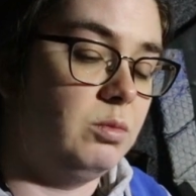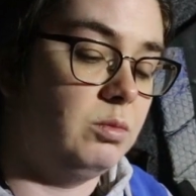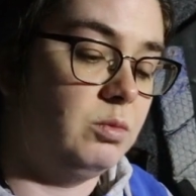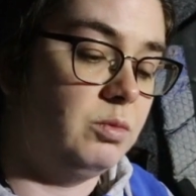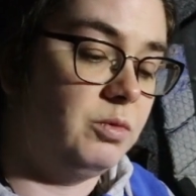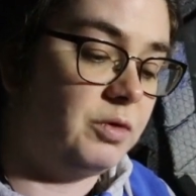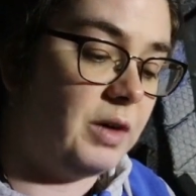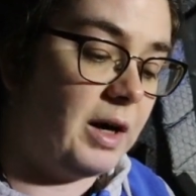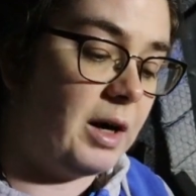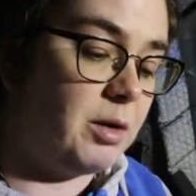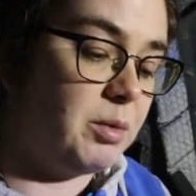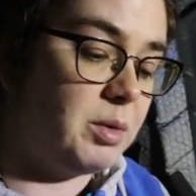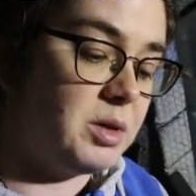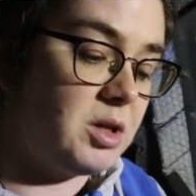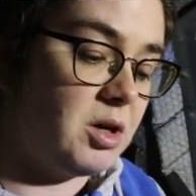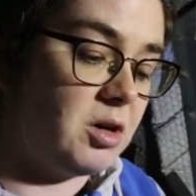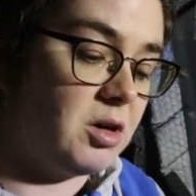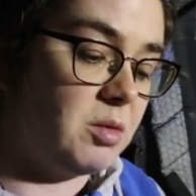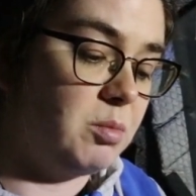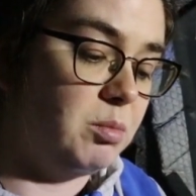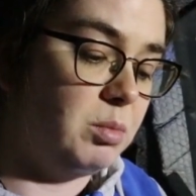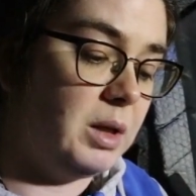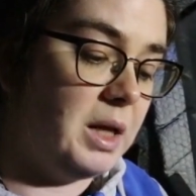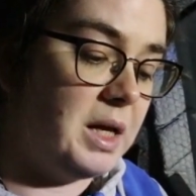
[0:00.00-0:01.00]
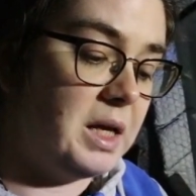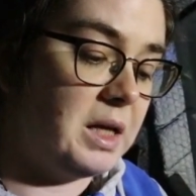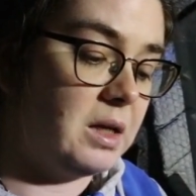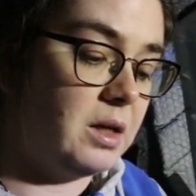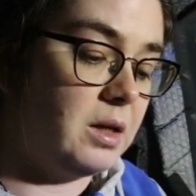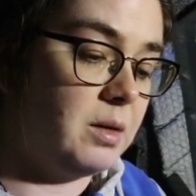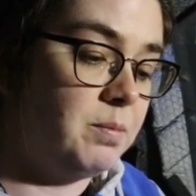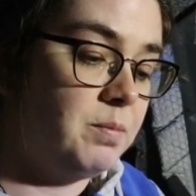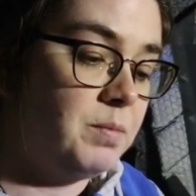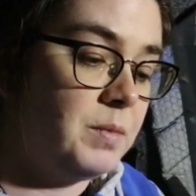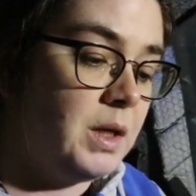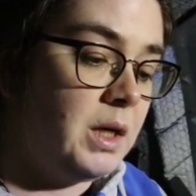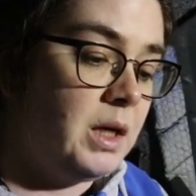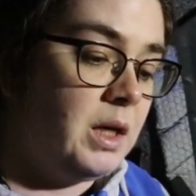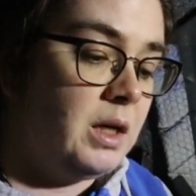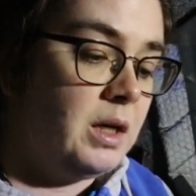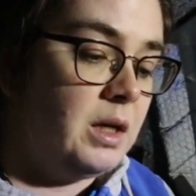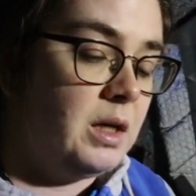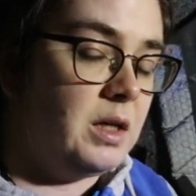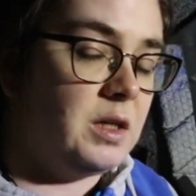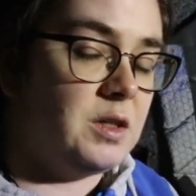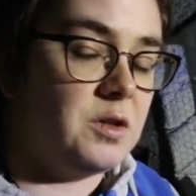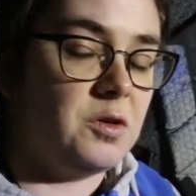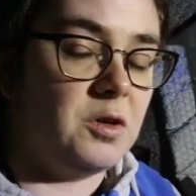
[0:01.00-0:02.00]
fire retardant blanket
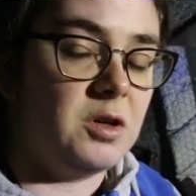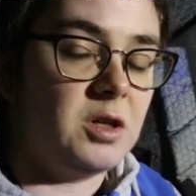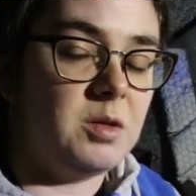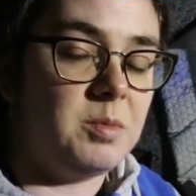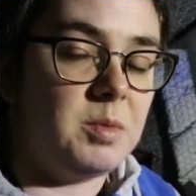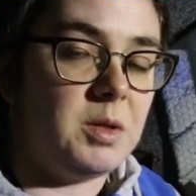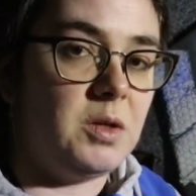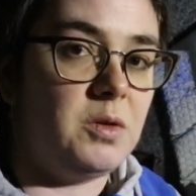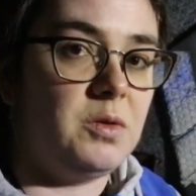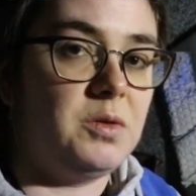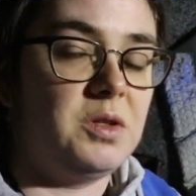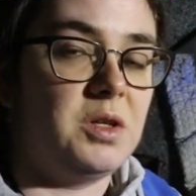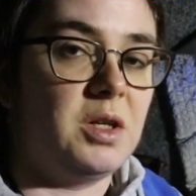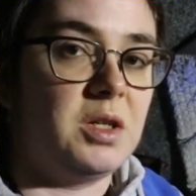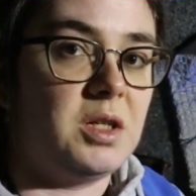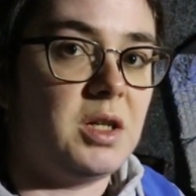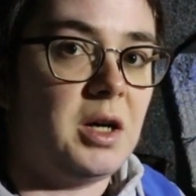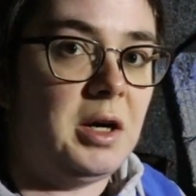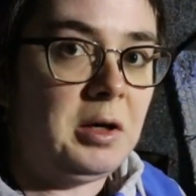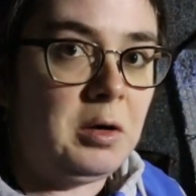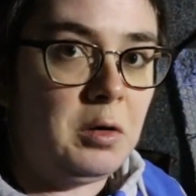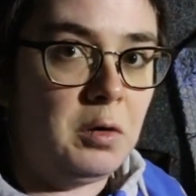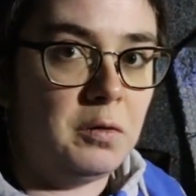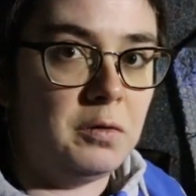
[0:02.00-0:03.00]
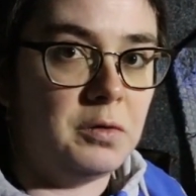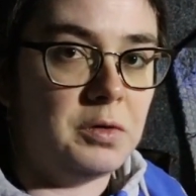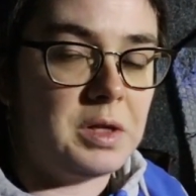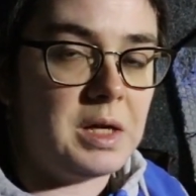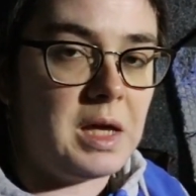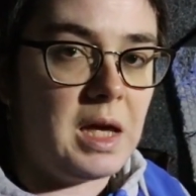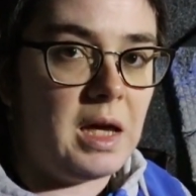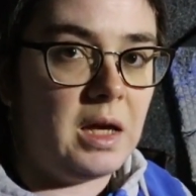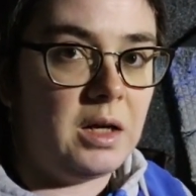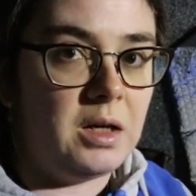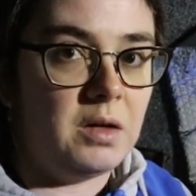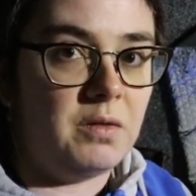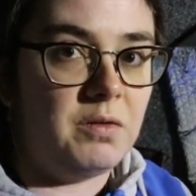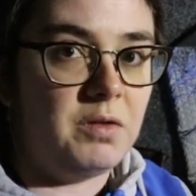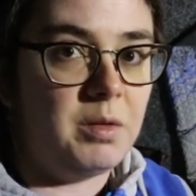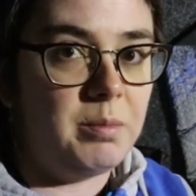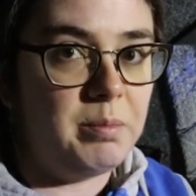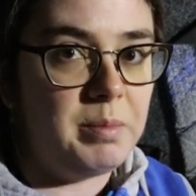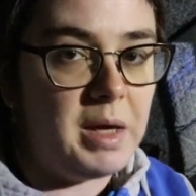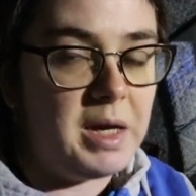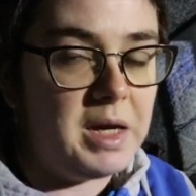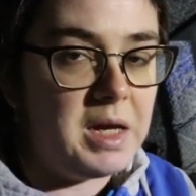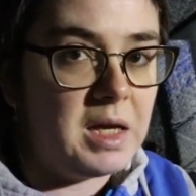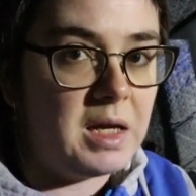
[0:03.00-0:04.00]
is going to be used to tuck over the end of the
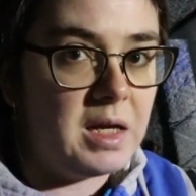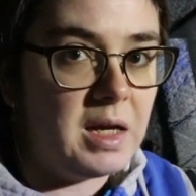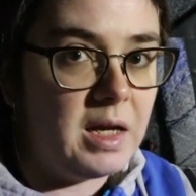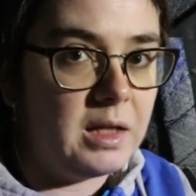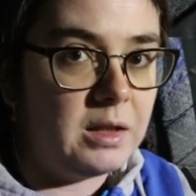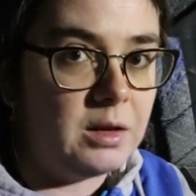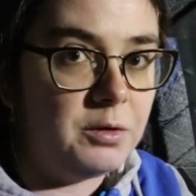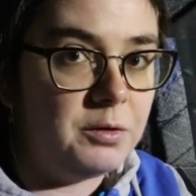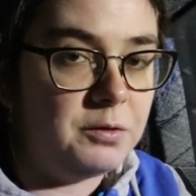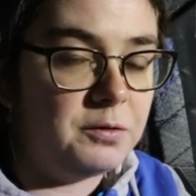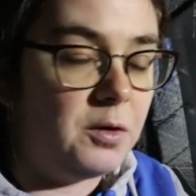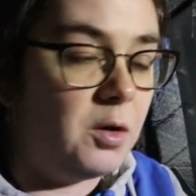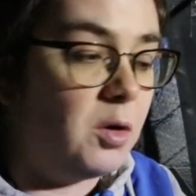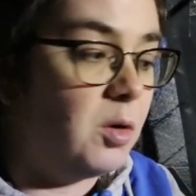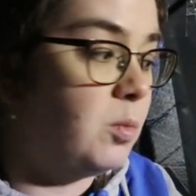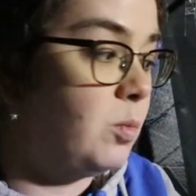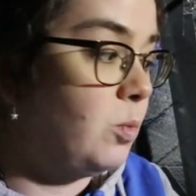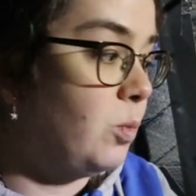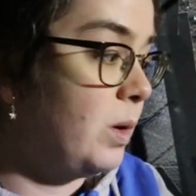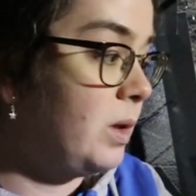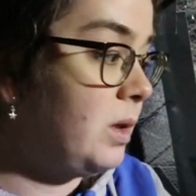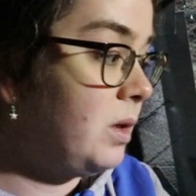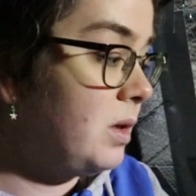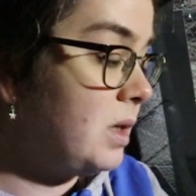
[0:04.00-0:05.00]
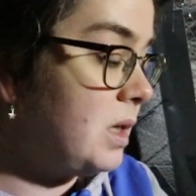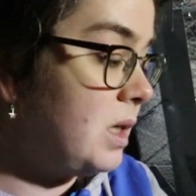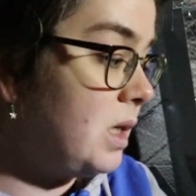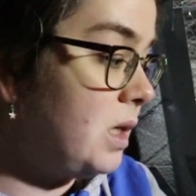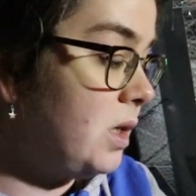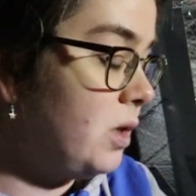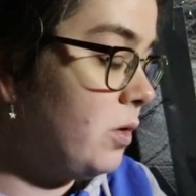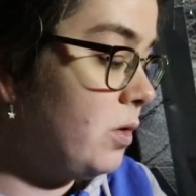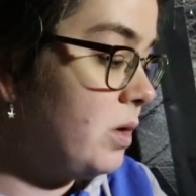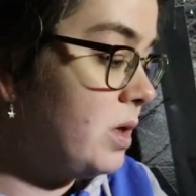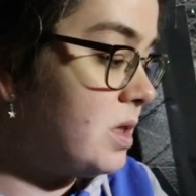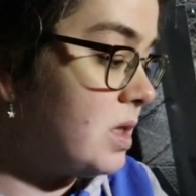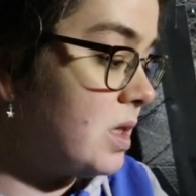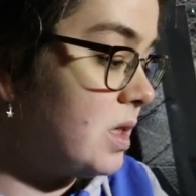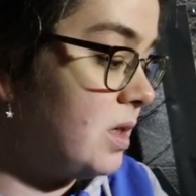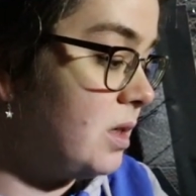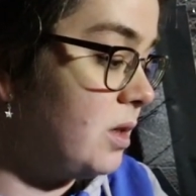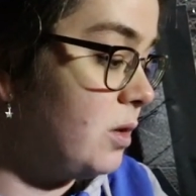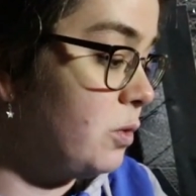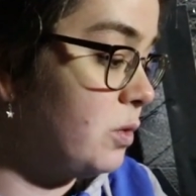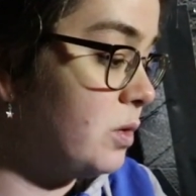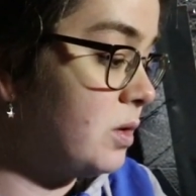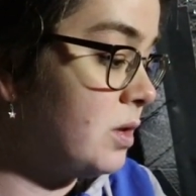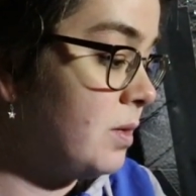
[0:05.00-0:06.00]
bedding and the foam when the heater is in
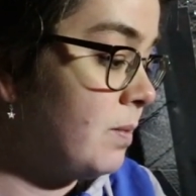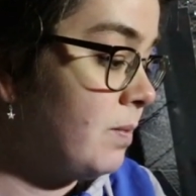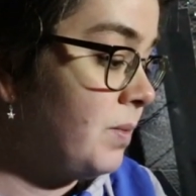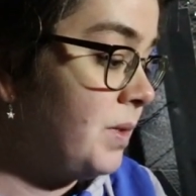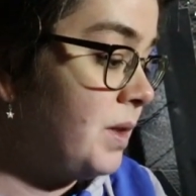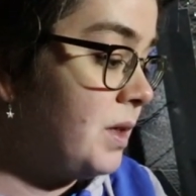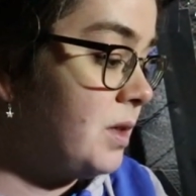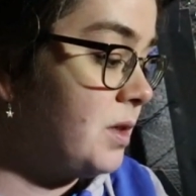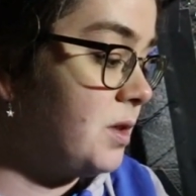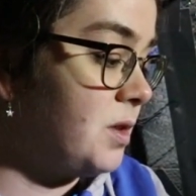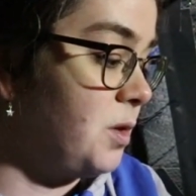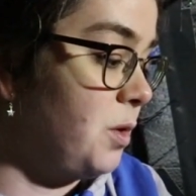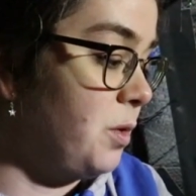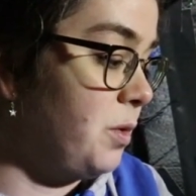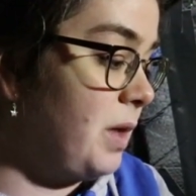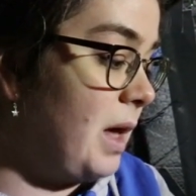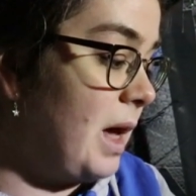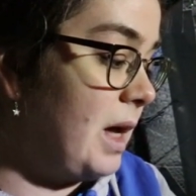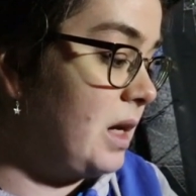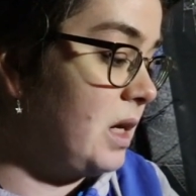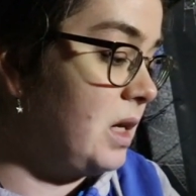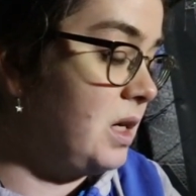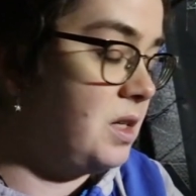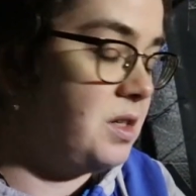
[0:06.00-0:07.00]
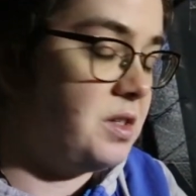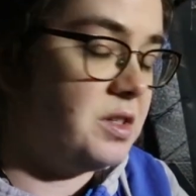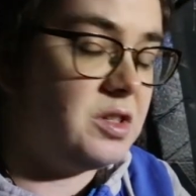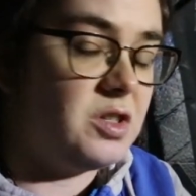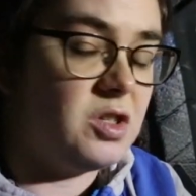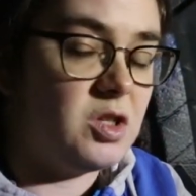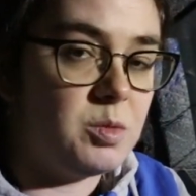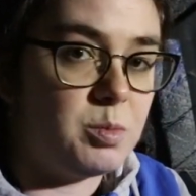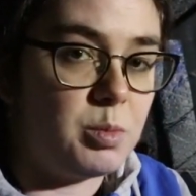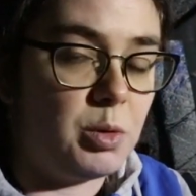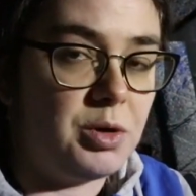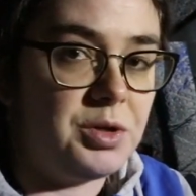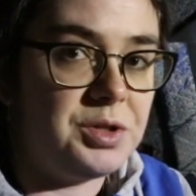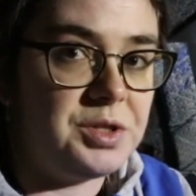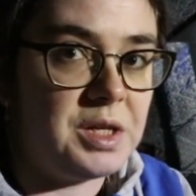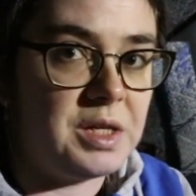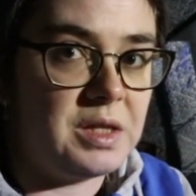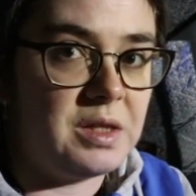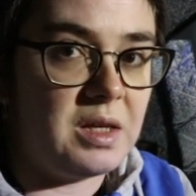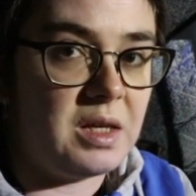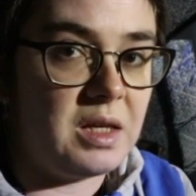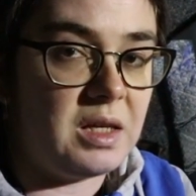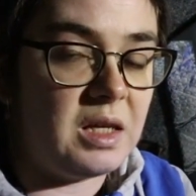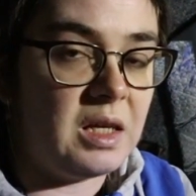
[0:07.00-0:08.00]
use, so that it is
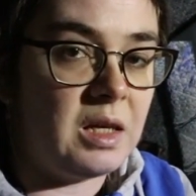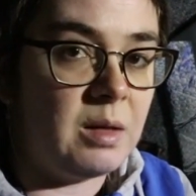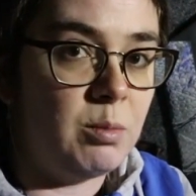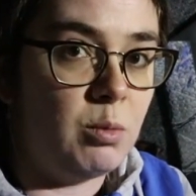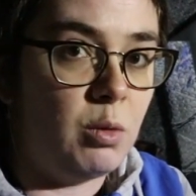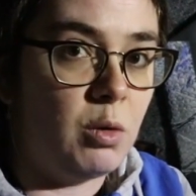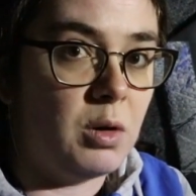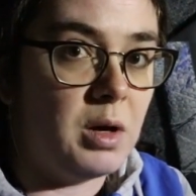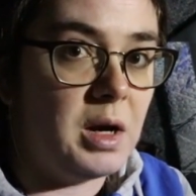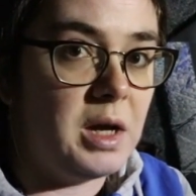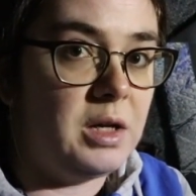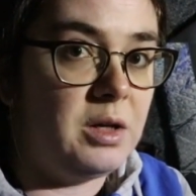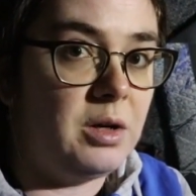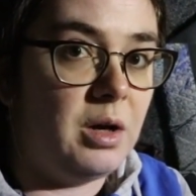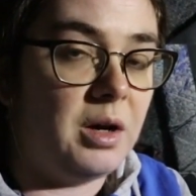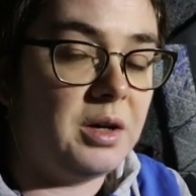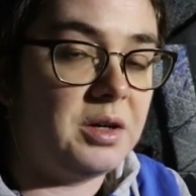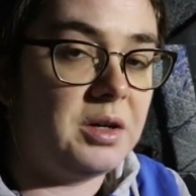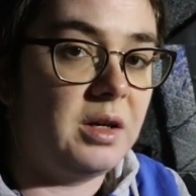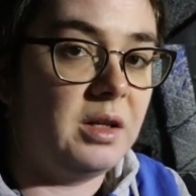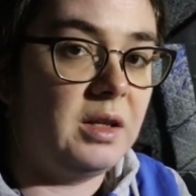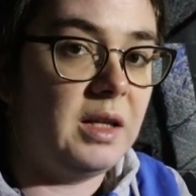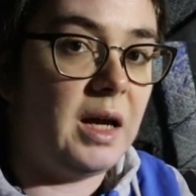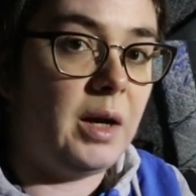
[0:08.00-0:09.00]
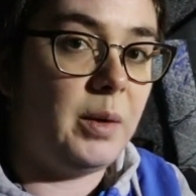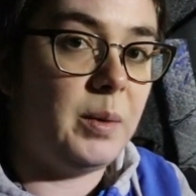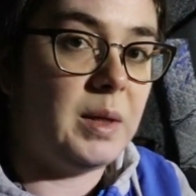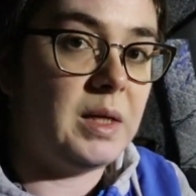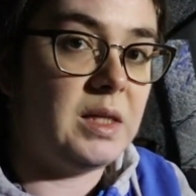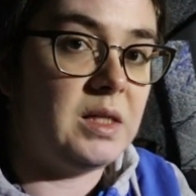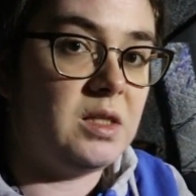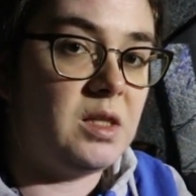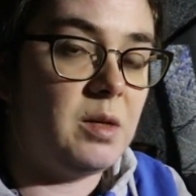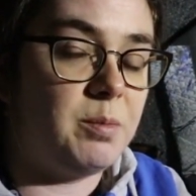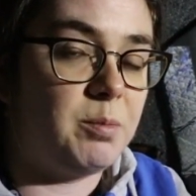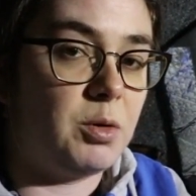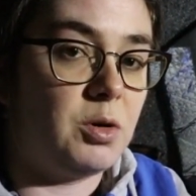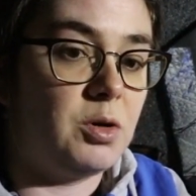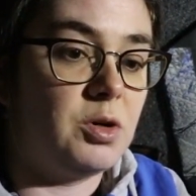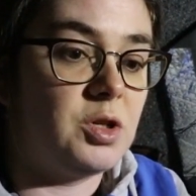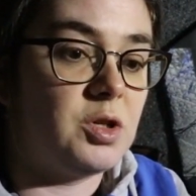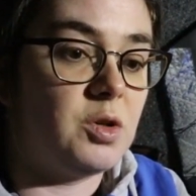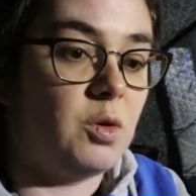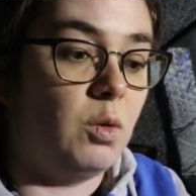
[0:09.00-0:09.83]
dispersing the heat more and not allowing zippers